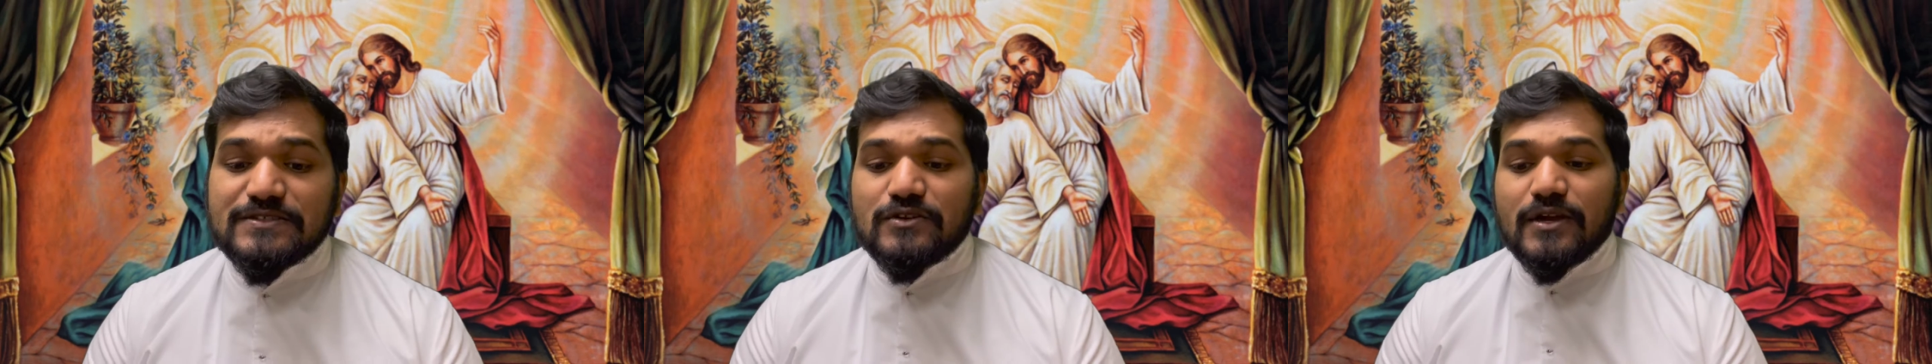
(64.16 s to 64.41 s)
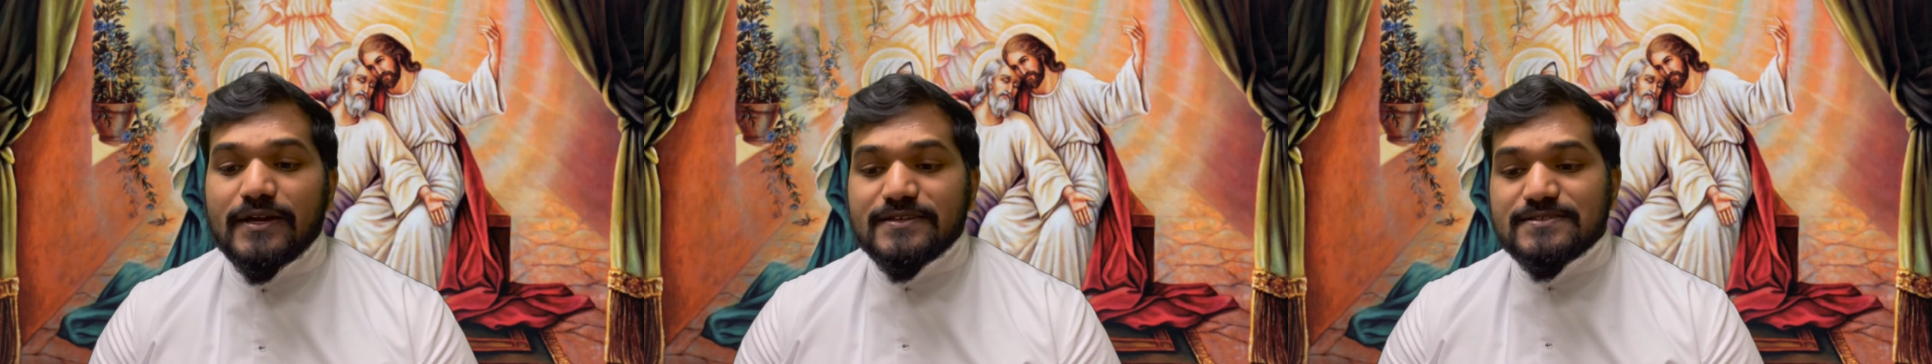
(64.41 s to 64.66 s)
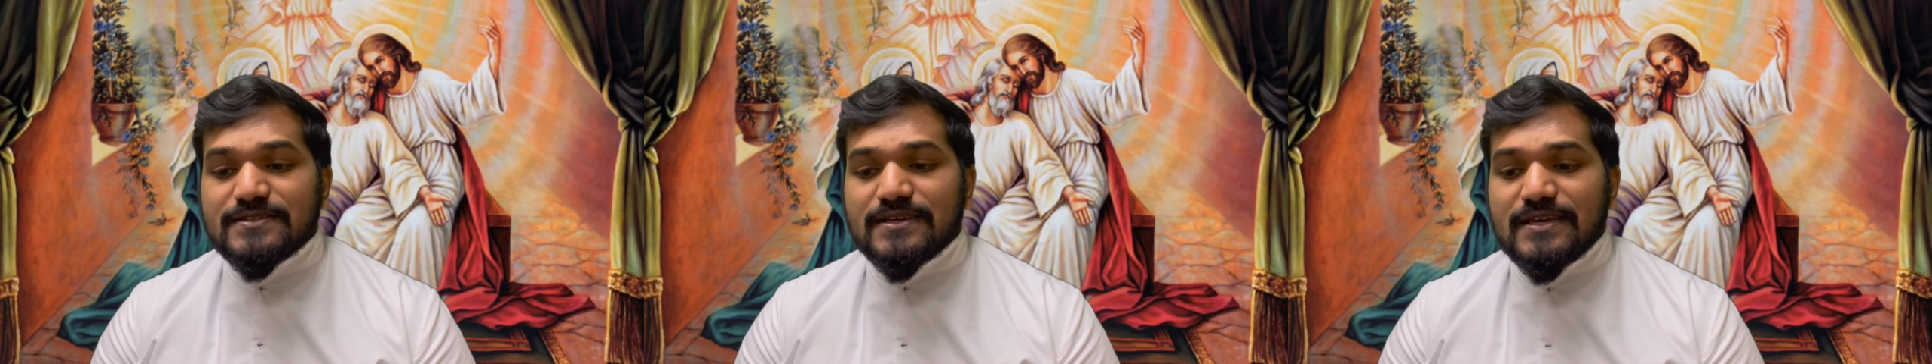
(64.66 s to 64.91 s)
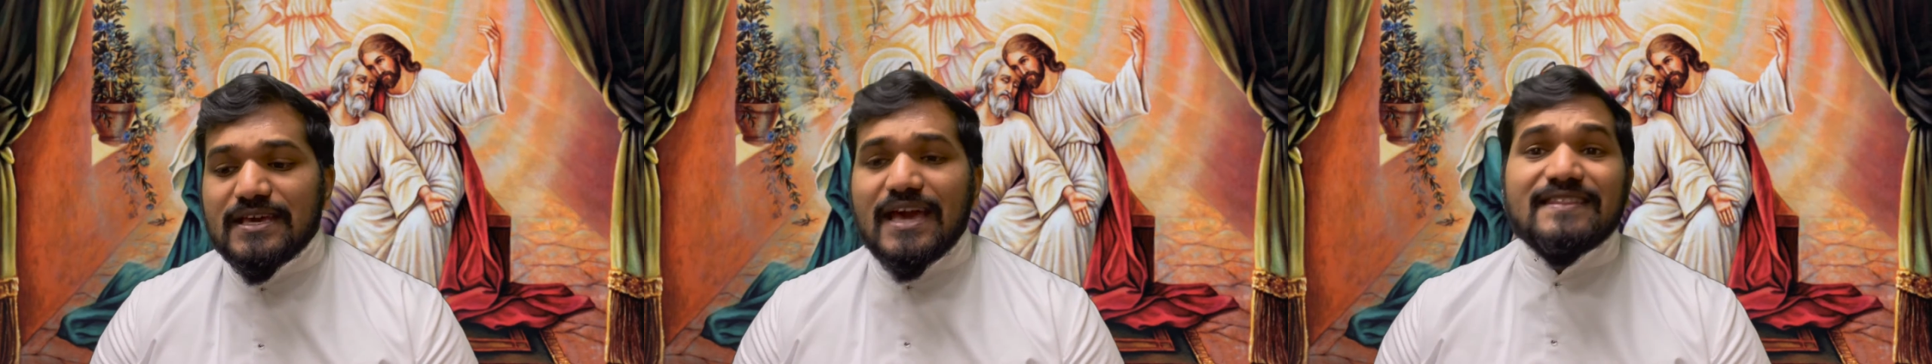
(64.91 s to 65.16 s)
Christ.
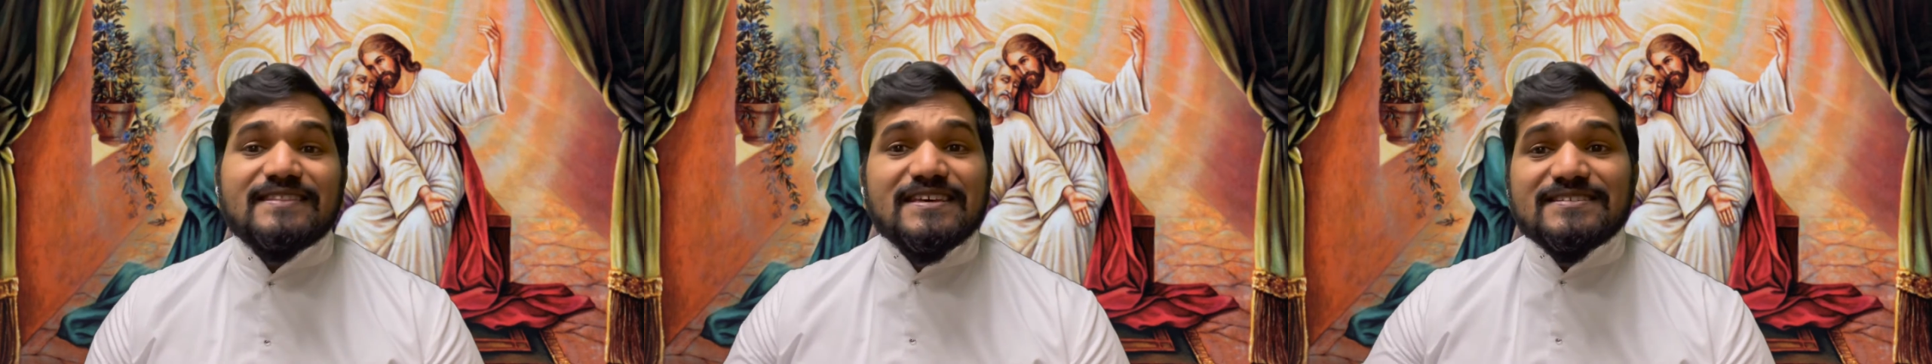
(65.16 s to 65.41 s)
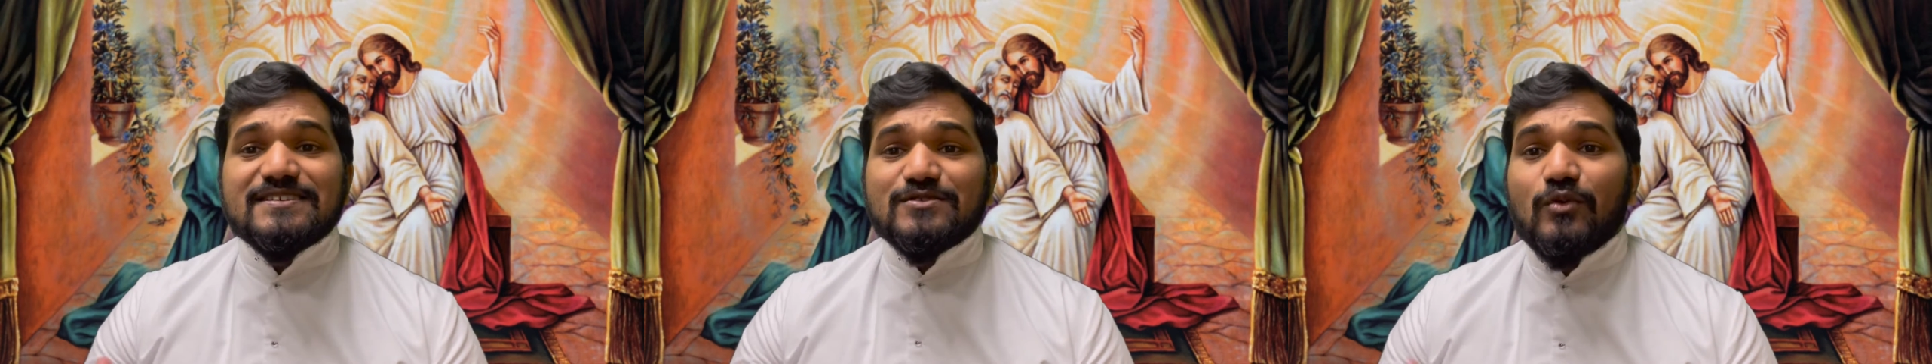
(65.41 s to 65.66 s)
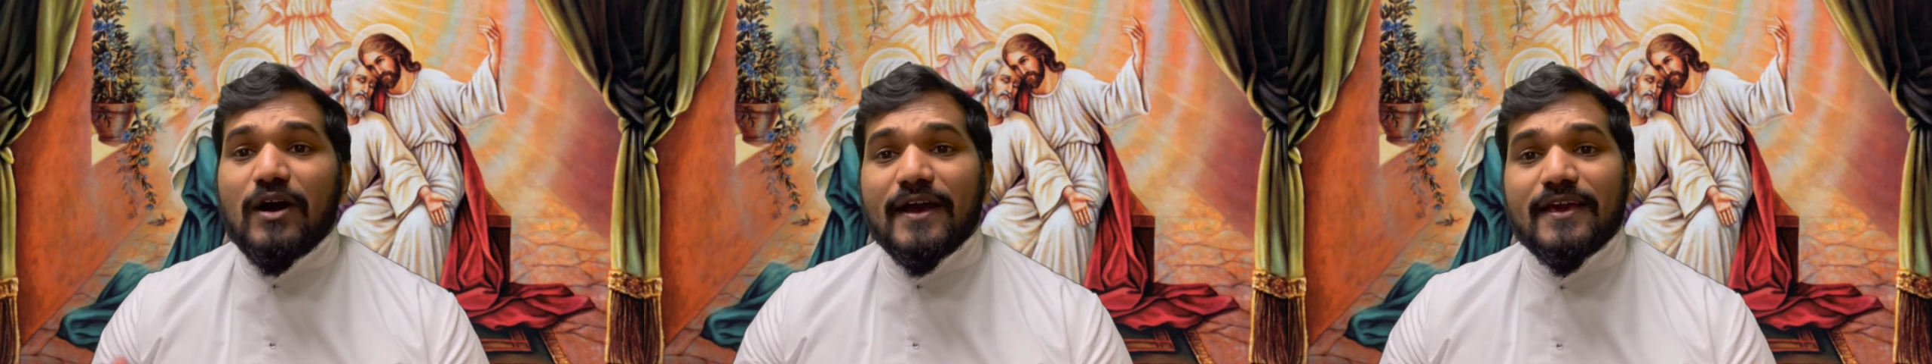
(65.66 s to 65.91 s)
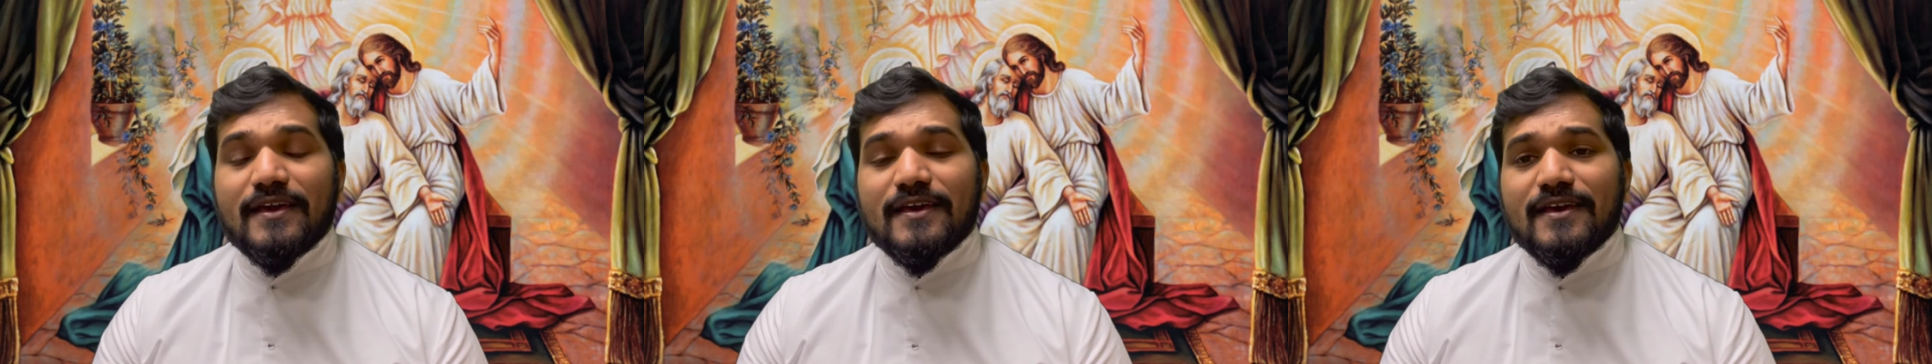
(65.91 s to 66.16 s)
And this is
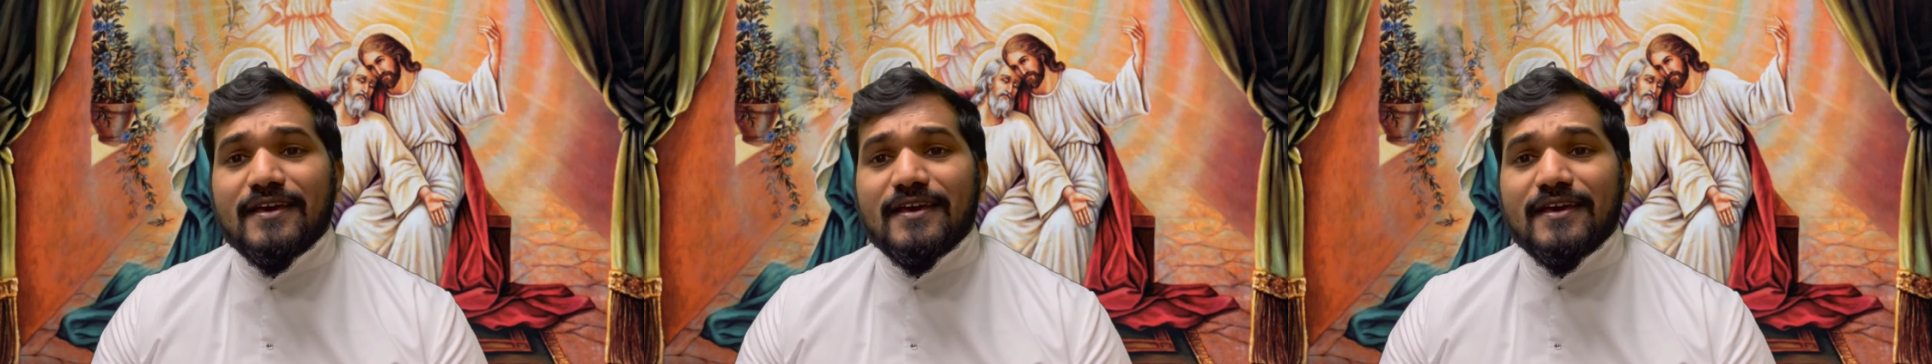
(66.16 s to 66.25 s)
why.